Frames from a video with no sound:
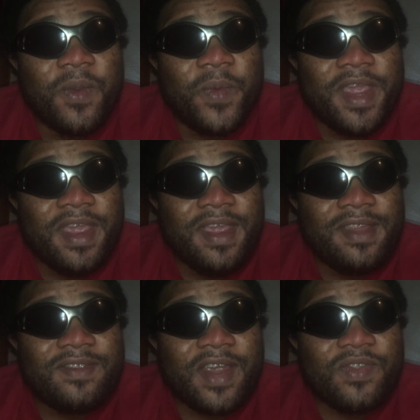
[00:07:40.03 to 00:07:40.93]

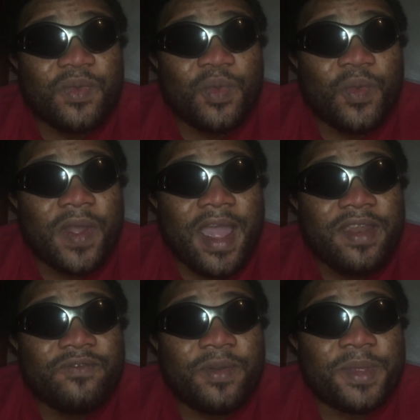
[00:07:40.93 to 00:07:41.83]
We try to
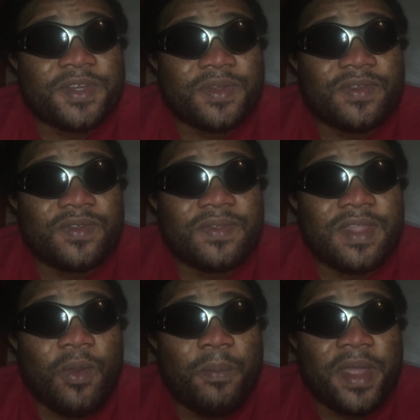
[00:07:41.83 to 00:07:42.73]
hide information
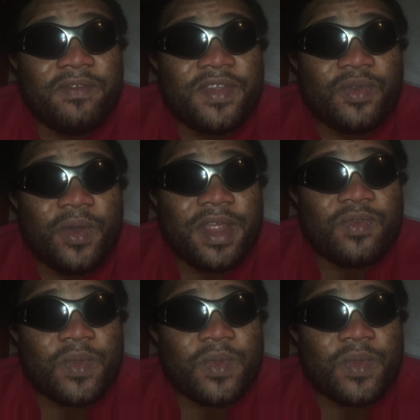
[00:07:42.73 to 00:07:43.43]
that will benefit others.